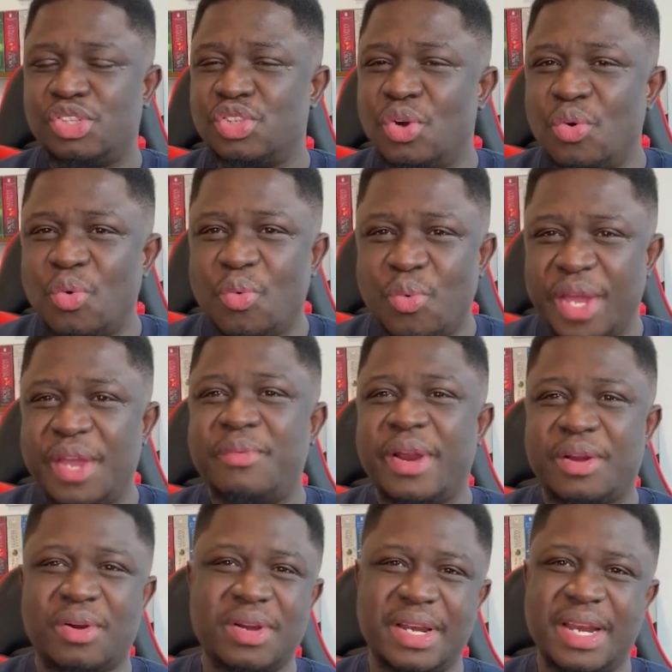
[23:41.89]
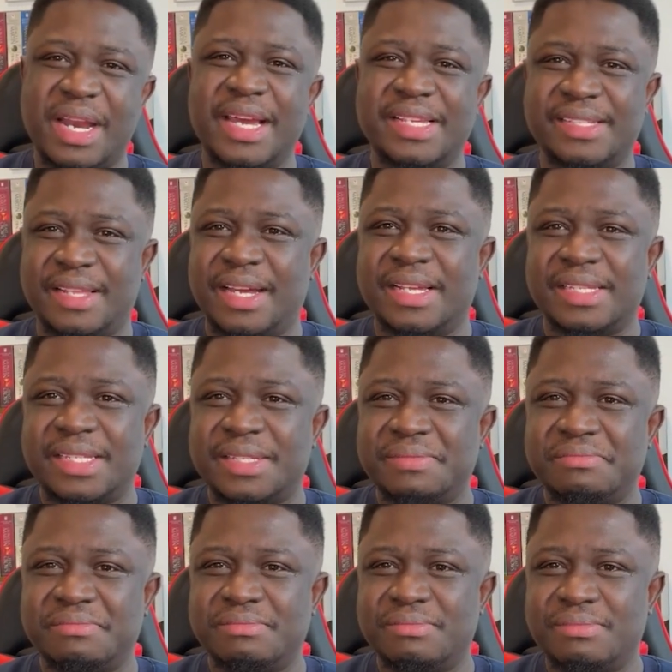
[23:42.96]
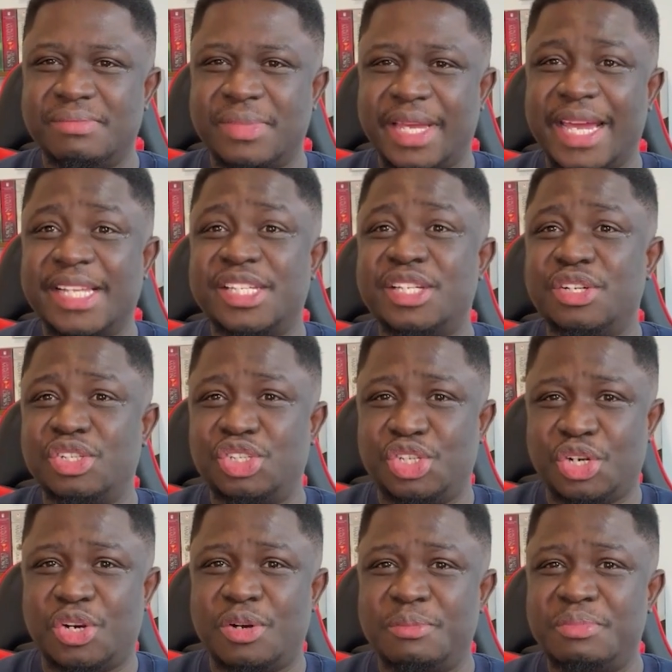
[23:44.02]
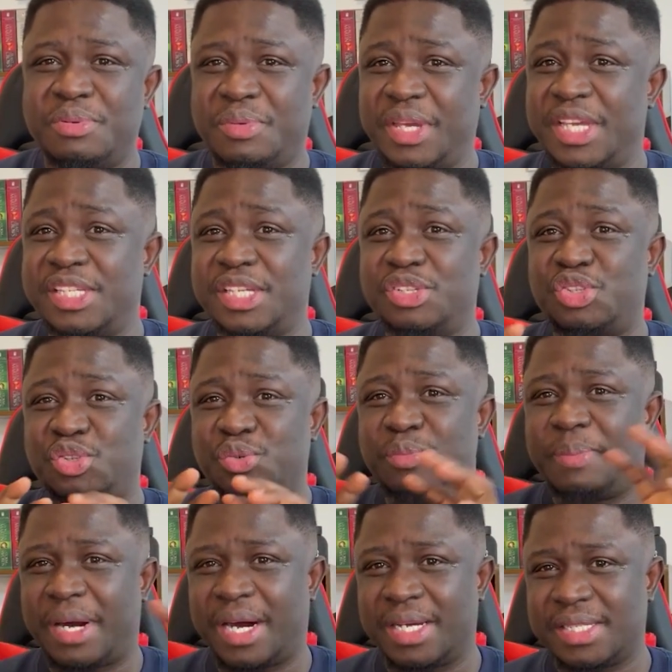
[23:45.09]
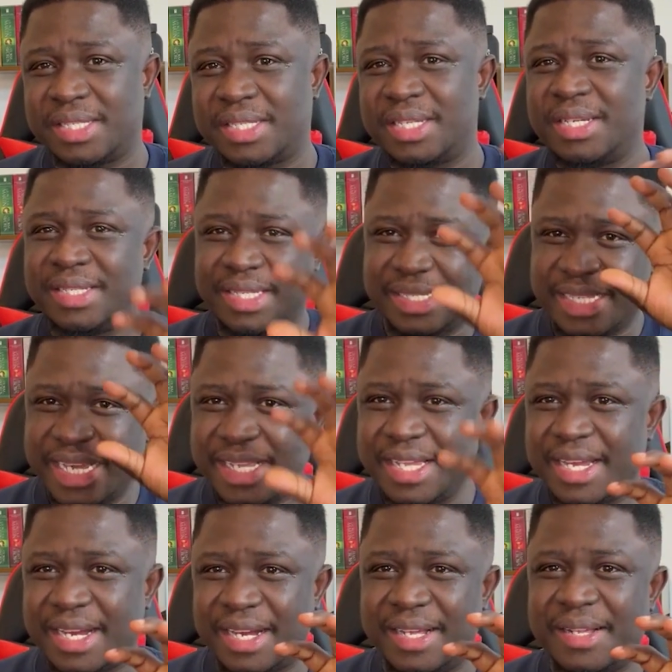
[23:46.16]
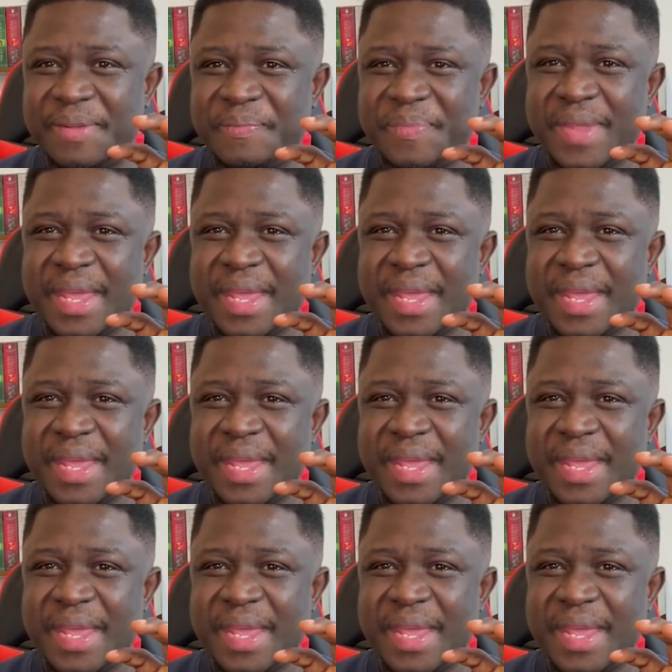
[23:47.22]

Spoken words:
So we recognize that getting a job is in two parts, the technical